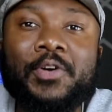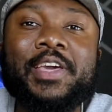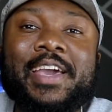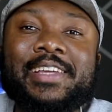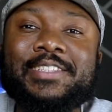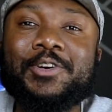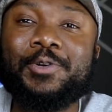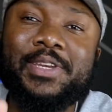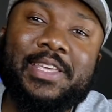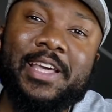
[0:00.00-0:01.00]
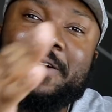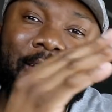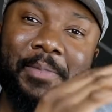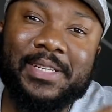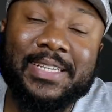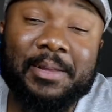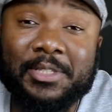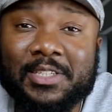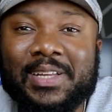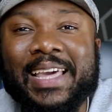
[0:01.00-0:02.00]
Okay, so the upcoming
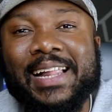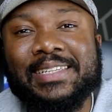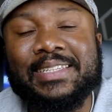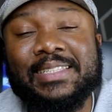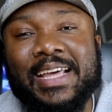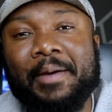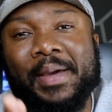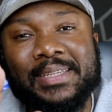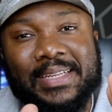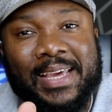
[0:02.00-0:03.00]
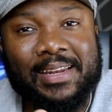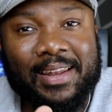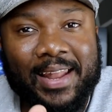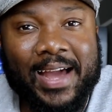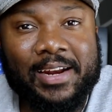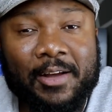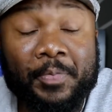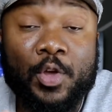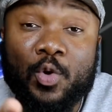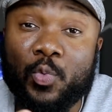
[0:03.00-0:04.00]
Samsung Galaxy Tab S8 lineup,